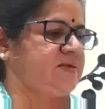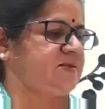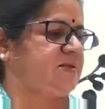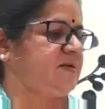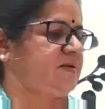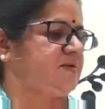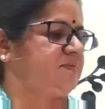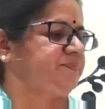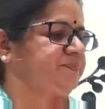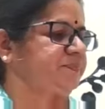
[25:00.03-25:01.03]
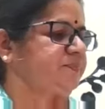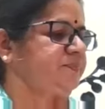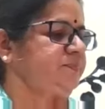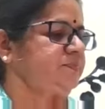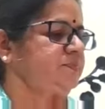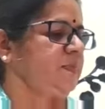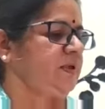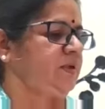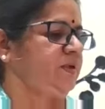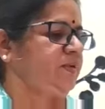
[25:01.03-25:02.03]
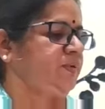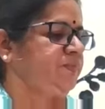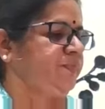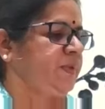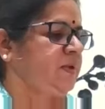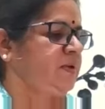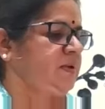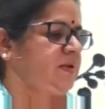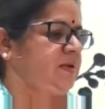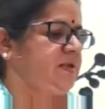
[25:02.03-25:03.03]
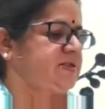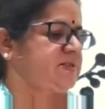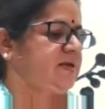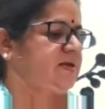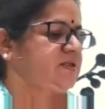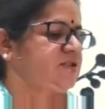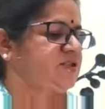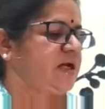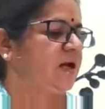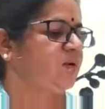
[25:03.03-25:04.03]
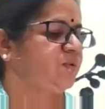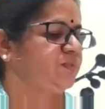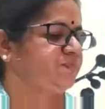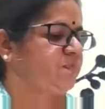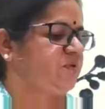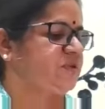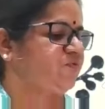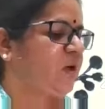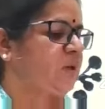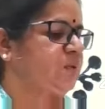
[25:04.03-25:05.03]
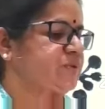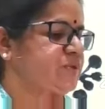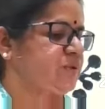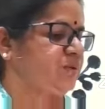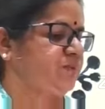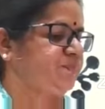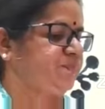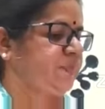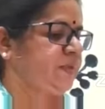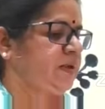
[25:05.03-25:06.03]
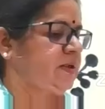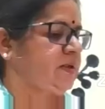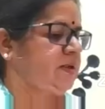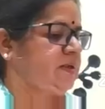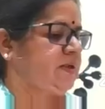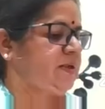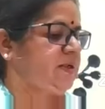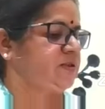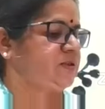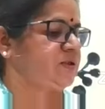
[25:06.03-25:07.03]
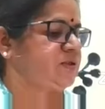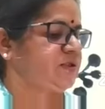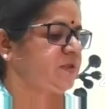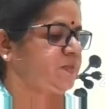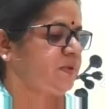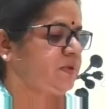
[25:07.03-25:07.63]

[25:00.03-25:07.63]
is that, you know, it's like a shadow which follows you in a relationship.